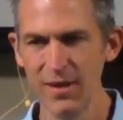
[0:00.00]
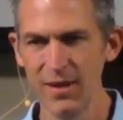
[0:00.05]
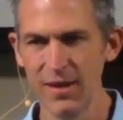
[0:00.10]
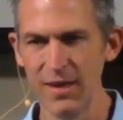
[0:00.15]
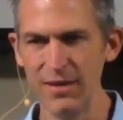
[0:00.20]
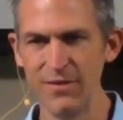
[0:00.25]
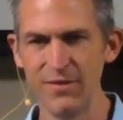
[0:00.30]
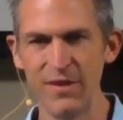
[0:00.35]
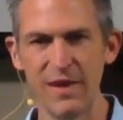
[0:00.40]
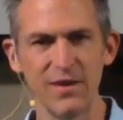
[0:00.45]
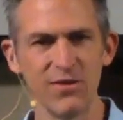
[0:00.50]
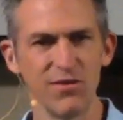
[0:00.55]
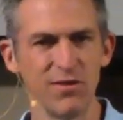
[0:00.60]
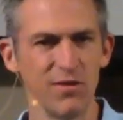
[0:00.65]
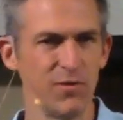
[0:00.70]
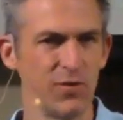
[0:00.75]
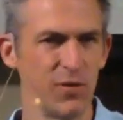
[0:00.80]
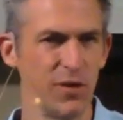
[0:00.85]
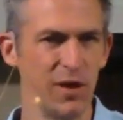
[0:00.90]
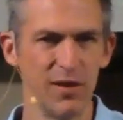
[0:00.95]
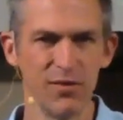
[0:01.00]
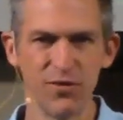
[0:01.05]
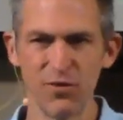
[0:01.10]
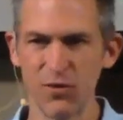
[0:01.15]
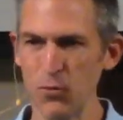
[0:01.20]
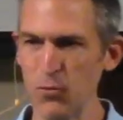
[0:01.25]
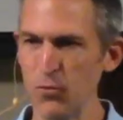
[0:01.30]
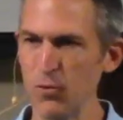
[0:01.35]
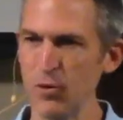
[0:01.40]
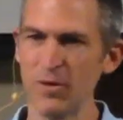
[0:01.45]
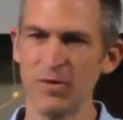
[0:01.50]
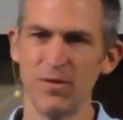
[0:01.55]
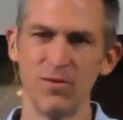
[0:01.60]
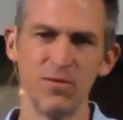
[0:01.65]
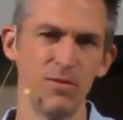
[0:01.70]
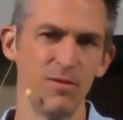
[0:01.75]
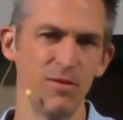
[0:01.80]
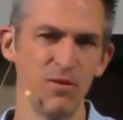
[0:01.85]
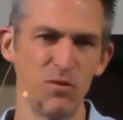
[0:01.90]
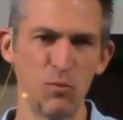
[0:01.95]
It's actually for us to work
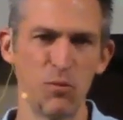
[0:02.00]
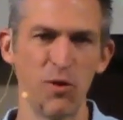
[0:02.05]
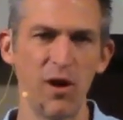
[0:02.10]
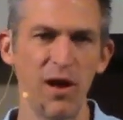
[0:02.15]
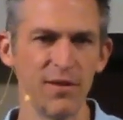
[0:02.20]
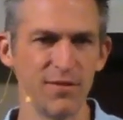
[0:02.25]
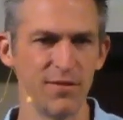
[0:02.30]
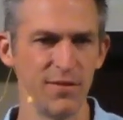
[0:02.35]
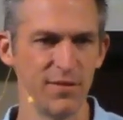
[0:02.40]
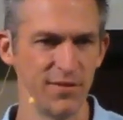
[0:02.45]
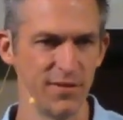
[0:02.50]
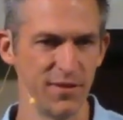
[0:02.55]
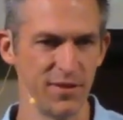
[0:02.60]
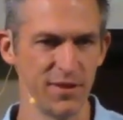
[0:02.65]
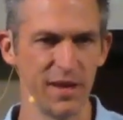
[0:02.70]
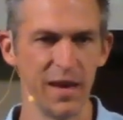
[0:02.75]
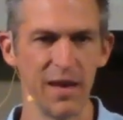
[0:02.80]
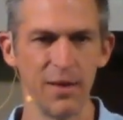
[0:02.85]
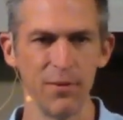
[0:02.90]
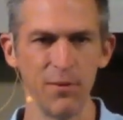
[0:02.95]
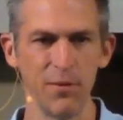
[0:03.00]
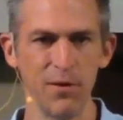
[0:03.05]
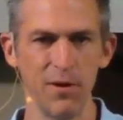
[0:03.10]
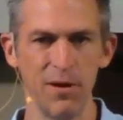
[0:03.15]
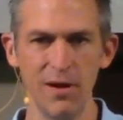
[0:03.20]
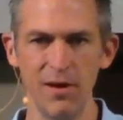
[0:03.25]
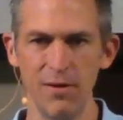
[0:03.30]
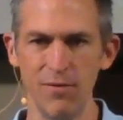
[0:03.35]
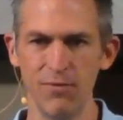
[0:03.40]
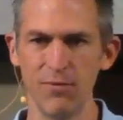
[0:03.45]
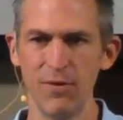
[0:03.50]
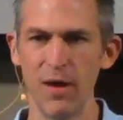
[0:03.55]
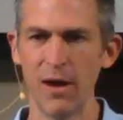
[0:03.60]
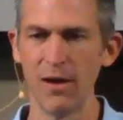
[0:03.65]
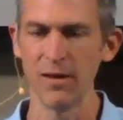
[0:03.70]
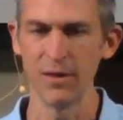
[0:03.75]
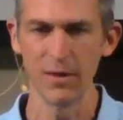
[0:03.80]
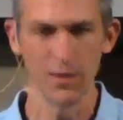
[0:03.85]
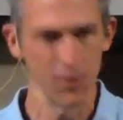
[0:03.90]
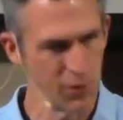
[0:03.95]
through this process together of not
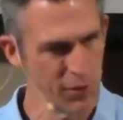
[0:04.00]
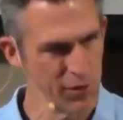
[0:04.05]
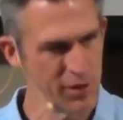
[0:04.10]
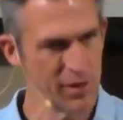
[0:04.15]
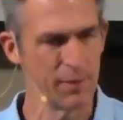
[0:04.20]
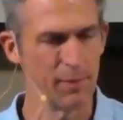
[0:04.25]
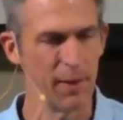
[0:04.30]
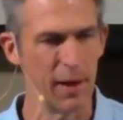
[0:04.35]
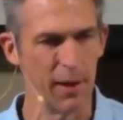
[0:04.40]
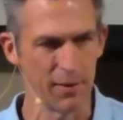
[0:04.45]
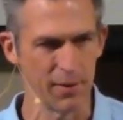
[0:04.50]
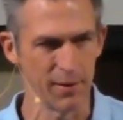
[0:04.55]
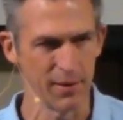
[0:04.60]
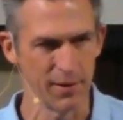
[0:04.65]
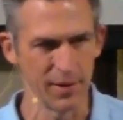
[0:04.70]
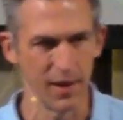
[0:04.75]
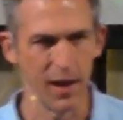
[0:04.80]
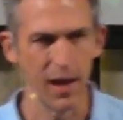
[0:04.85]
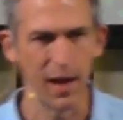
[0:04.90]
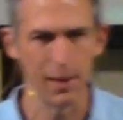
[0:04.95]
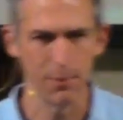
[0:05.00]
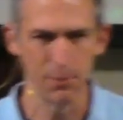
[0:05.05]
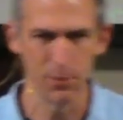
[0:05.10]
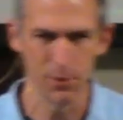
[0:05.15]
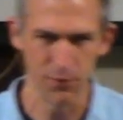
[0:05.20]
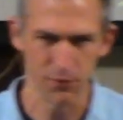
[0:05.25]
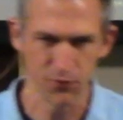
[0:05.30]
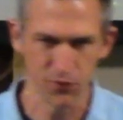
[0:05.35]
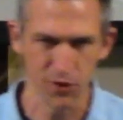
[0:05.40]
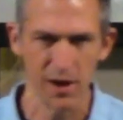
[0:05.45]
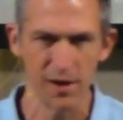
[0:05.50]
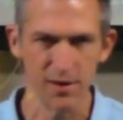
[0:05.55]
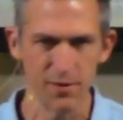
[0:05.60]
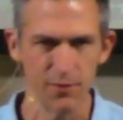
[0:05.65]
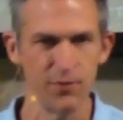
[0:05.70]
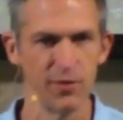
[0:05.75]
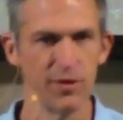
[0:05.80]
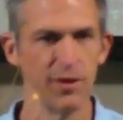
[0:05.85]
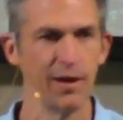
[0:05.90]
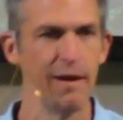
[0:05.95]
only learning about God, but of trying to
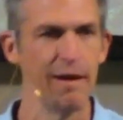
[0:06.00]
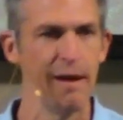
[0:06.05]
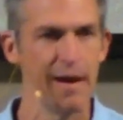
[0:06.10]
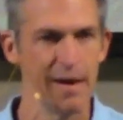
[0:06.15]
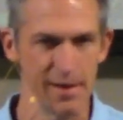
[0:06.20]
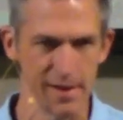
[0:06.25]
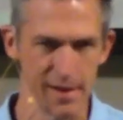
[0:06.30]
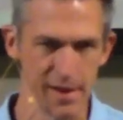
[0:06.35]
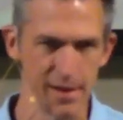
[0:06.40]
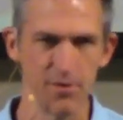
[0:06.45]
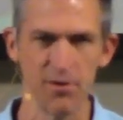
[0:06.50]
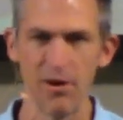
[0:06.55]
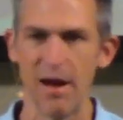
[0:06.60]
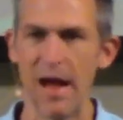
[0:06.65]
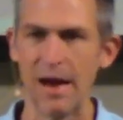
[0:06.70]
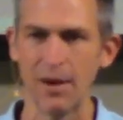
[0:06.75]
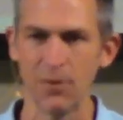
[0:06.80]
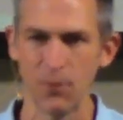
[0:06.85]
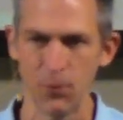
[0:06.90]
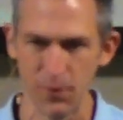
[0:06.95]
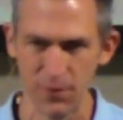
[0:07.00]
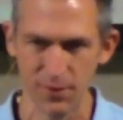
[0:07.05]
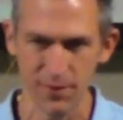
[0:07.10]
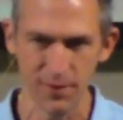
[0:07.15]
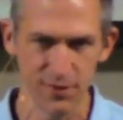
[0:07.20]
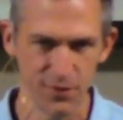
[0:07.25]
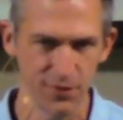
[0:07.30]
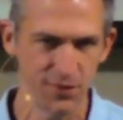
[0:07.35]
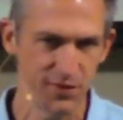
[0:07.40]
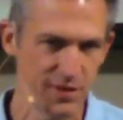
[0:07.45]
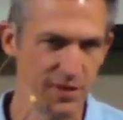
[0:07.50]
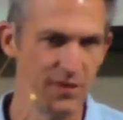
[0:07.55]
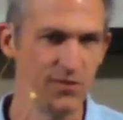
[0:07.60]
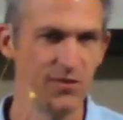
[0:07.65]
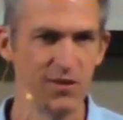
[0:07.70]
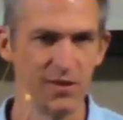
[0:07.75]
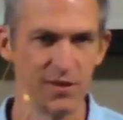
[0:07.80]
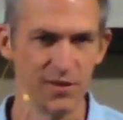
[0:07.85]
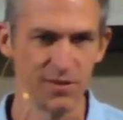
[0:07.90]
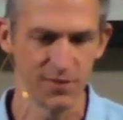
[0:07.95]
figure out how to interact with his
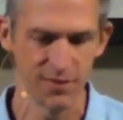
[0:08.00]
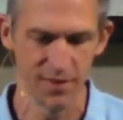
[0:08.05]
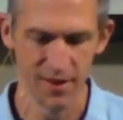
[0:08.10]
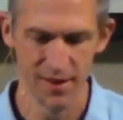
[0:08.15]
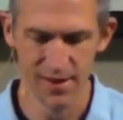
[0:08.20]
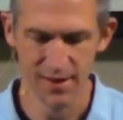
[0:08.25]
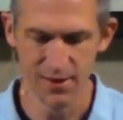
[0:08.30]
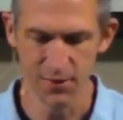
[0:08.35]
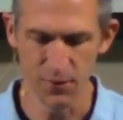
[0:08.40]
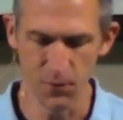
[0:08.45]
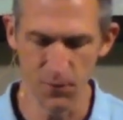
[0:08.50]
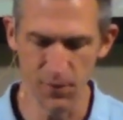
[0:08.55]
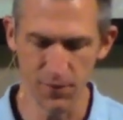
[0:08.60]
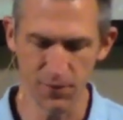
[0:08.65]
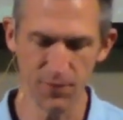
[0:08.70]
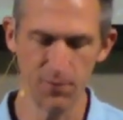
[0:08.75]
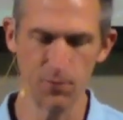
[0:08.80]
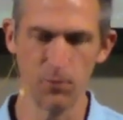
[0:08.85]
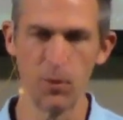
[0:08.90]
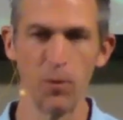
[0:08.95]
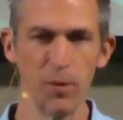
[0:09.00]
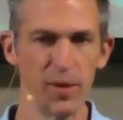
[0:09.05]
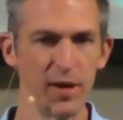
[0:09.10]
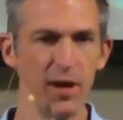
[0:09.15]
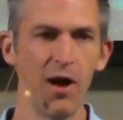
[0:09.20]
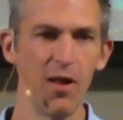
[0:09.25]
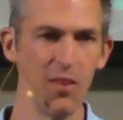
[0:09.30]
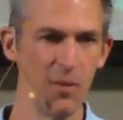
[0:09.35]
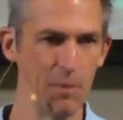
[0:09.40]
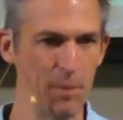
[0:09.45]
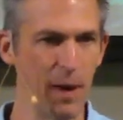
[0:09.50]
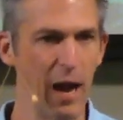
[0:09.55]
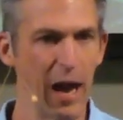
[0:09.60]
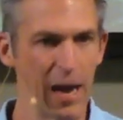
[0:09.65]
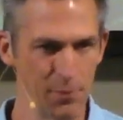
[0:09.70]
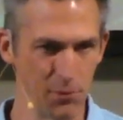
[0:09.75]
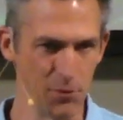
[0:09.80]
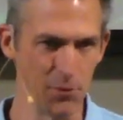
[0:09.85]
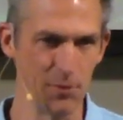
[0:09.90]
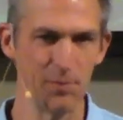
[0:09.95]
teachings, with what we call the
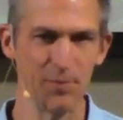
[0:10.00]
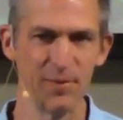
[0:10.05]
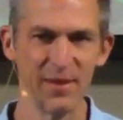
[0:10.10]
Bible.